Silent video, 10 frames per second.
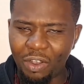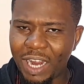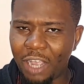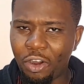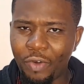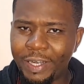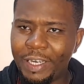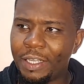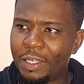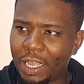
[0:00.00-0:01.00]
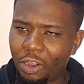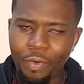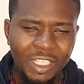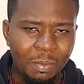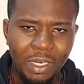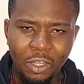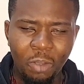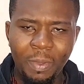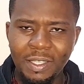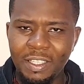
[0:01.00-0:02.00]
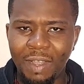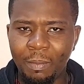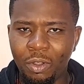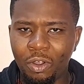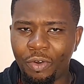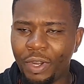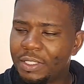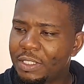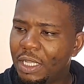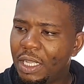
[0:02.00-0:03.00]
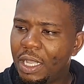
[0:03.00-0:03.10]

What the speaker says: got that correctly, you can correct me in the comments if I'm not correct.